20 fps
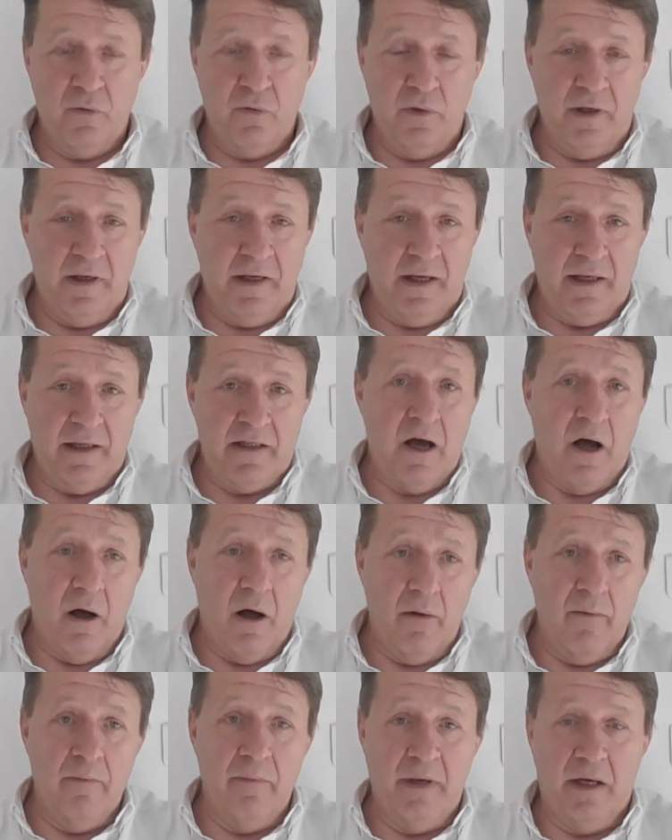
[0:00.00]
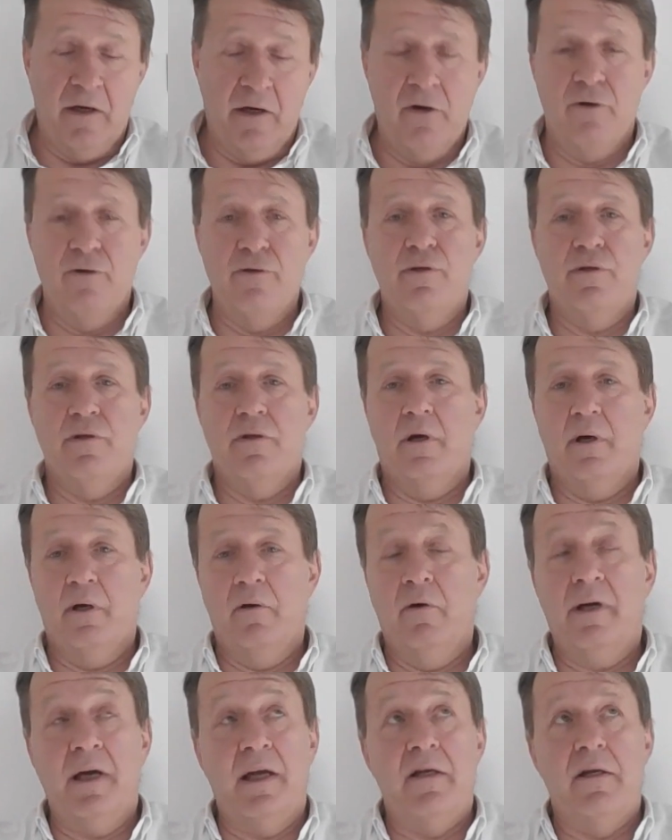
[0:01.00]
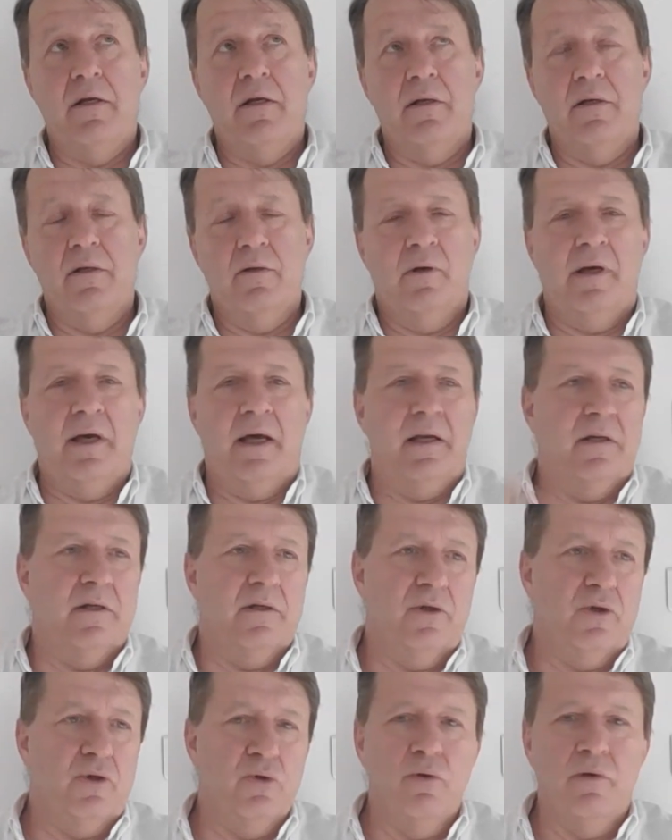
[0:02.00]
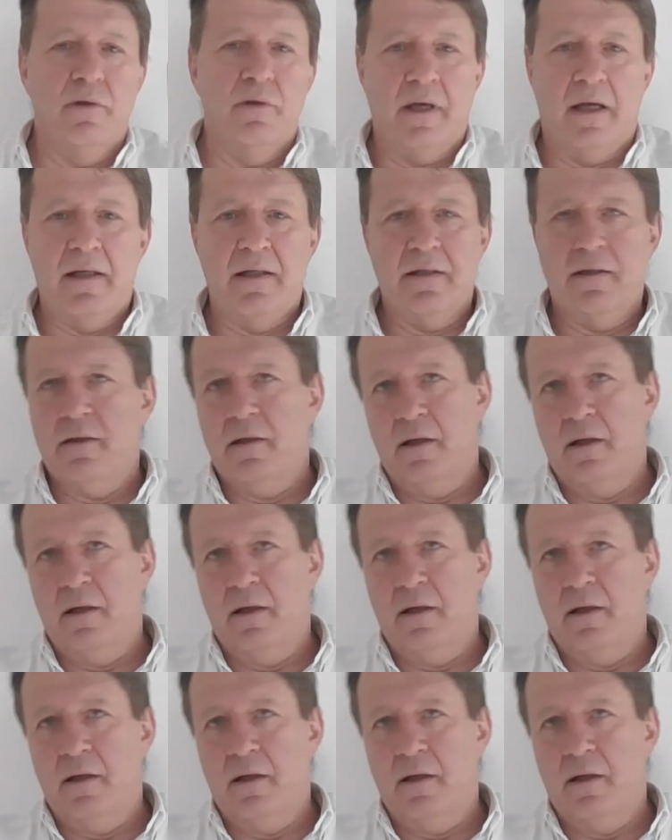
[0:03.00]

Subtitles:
get down because you can shoot at